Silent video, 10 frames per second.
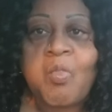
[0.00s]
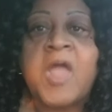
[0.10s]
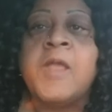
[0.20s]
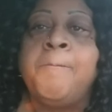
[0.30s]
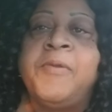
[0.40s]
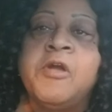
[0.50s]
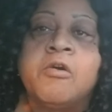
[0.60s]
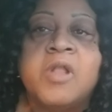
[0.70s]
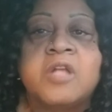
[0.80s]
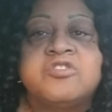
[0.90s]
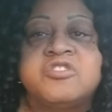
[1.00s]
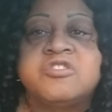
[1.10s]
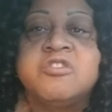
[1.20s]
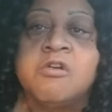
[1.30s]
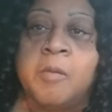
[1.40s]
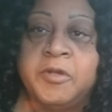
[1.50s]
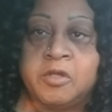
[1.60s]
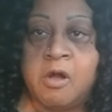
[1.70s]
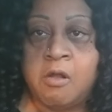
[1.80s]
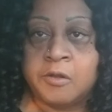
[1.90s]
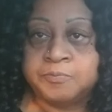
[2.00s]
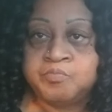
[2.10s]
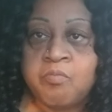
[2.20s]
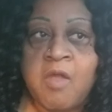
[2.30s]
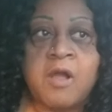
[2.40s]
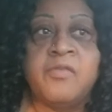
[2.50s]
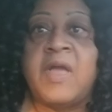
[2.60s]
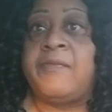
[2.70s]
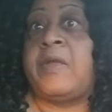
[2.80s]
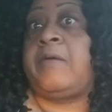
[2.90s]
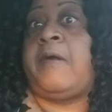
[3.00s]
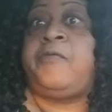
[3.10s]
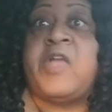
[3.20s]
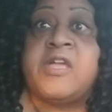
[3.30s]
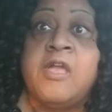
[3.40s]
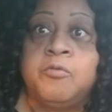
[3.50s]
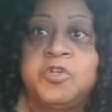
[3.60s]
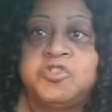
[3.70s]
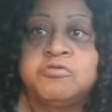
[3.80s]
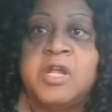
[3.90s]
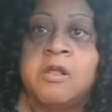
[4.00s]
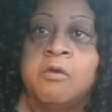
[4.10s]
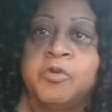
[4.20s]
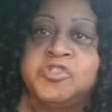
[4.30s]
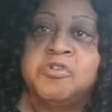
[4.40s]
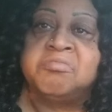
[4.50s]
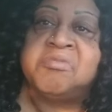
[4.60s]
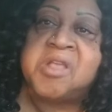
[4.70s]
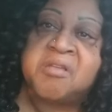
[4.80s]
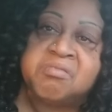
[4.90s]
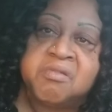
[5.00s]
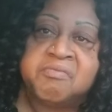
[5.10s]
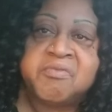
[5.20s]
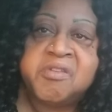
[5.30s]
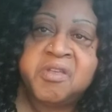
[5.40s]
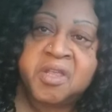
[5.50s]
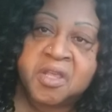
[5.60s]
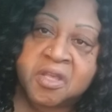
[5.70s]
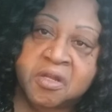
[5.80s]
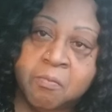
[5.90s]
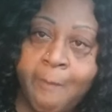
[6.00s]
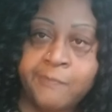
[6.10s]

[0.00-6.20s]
And them bill collectors still gonna be calling. Cause they, they, if they can't reach you, they're gonna reach your next of kin.